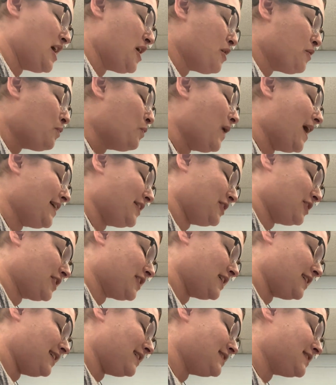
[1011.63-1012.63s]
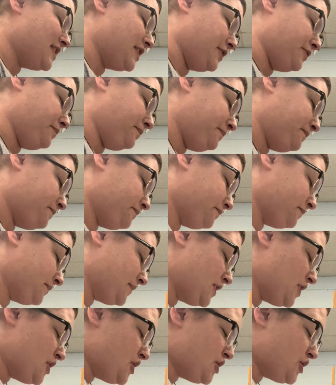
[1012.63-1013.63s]
what you're going to do.
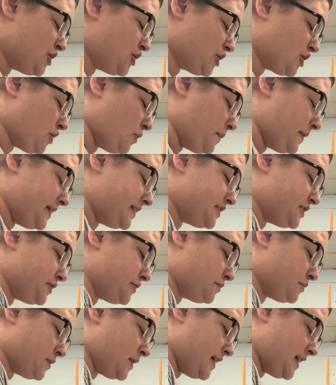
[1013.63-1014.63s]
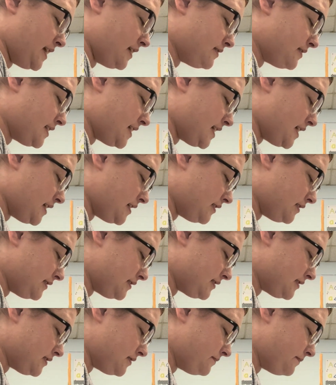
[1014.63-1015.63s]
You're going to read
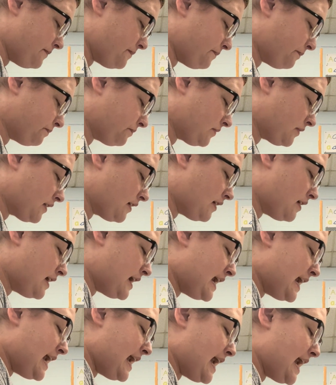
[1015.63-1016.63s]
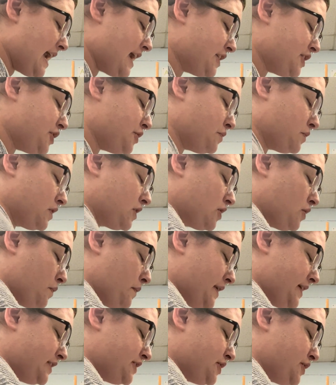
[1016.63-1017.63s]
these, and you are
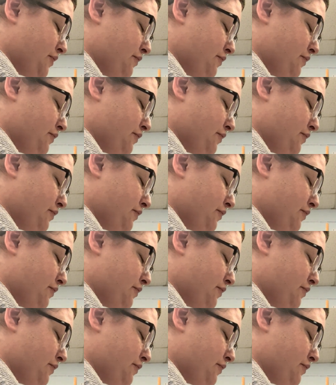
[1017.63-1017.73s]
going to